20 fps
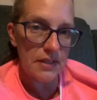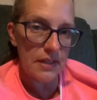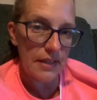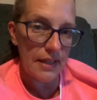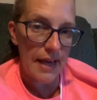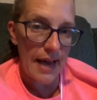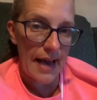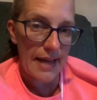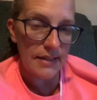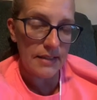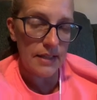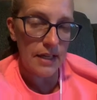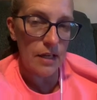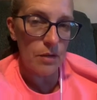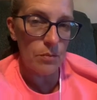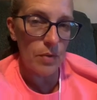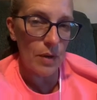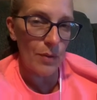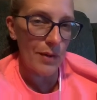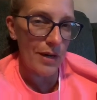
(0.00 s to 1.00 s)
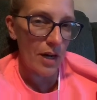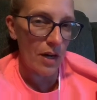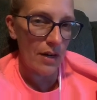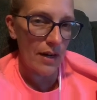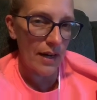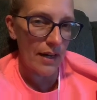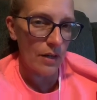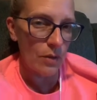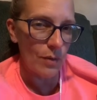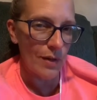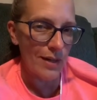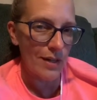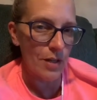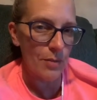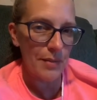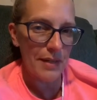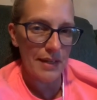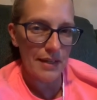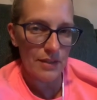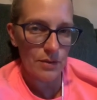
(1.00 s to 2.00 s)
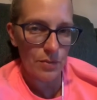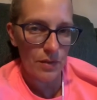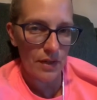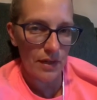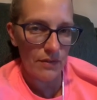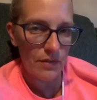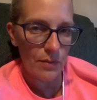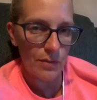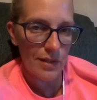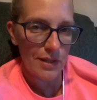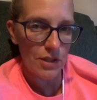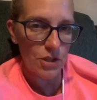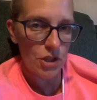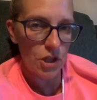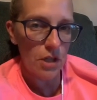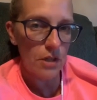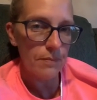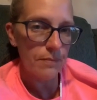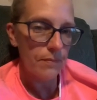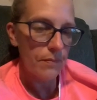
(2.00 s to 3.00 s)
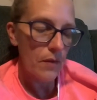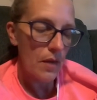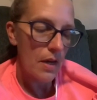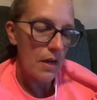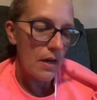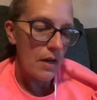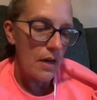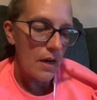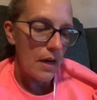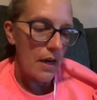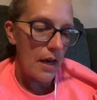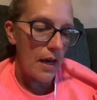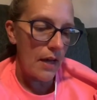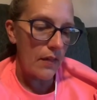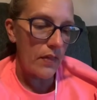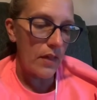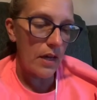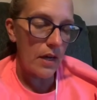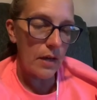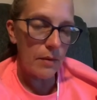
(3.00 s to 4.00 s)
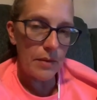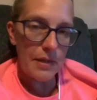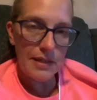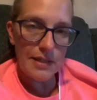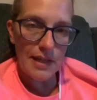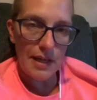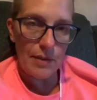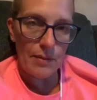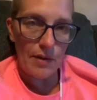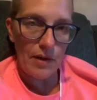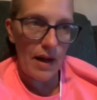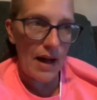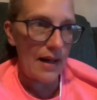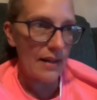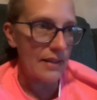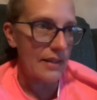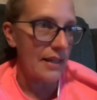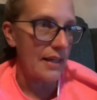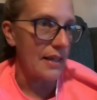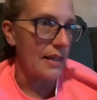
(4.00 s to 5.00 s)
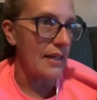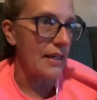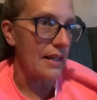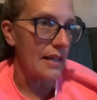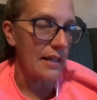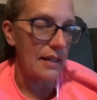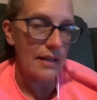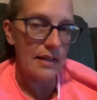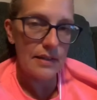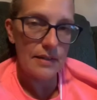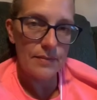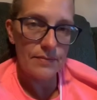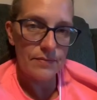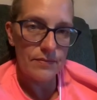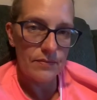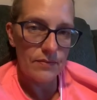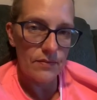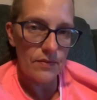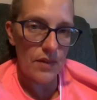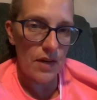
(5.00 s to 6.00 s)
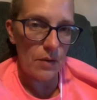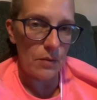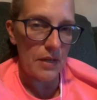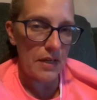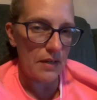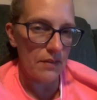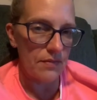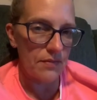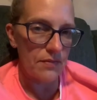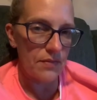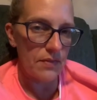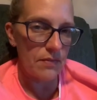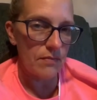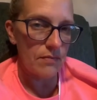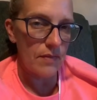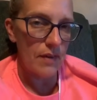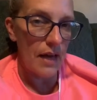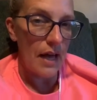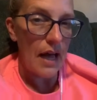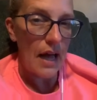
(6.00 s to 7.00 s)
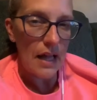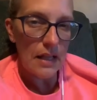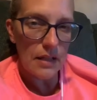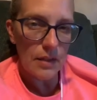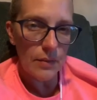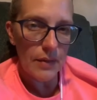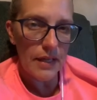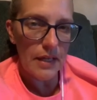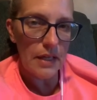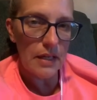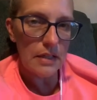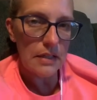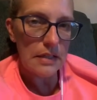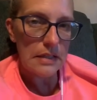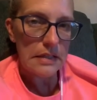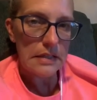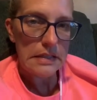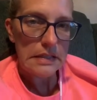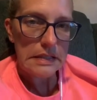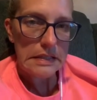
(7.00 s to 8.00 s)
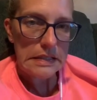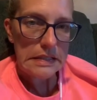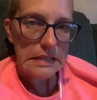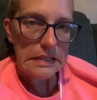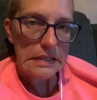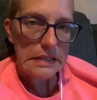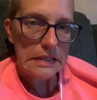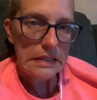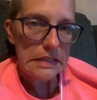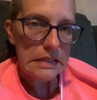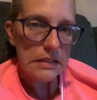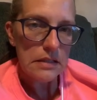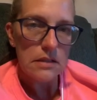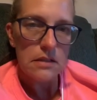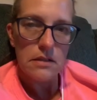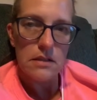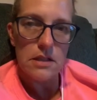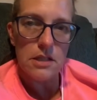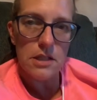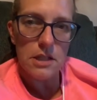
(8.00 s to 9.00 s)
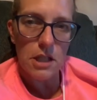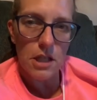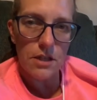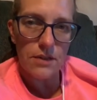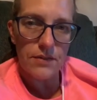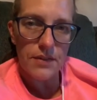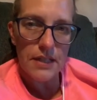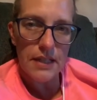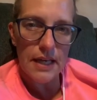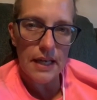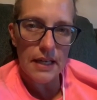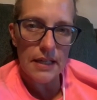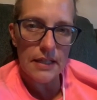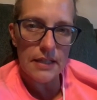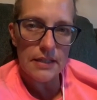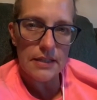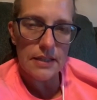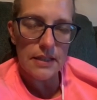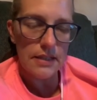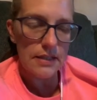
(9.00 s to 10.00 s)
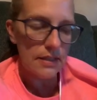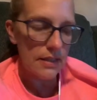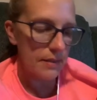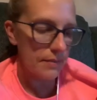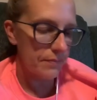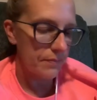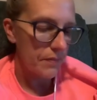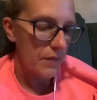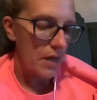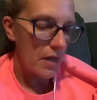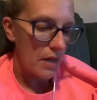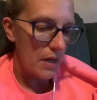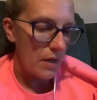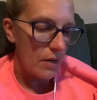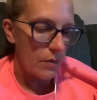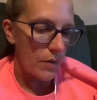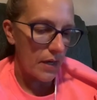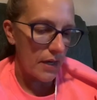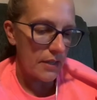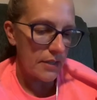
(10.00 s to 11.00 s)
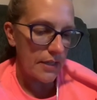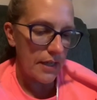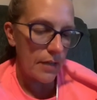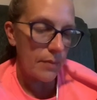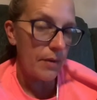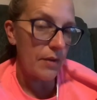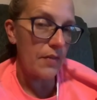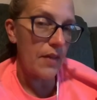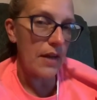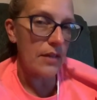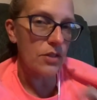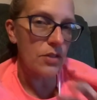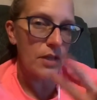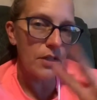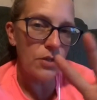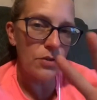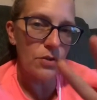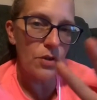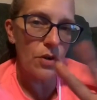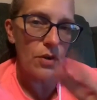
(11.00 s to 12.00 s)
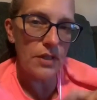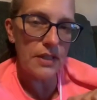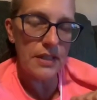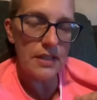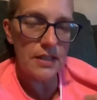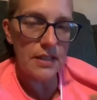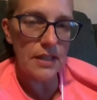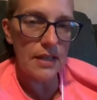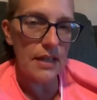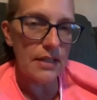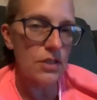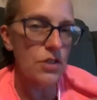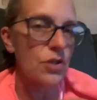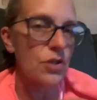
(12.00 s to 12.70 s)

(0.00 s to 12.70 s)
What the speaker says: asking, but we all kind of wonder because we're never really sure. And then I'm going to talk about holiday eating that week of Halloween, the start of the candy season. We're going to talk about that. So I do know at least the next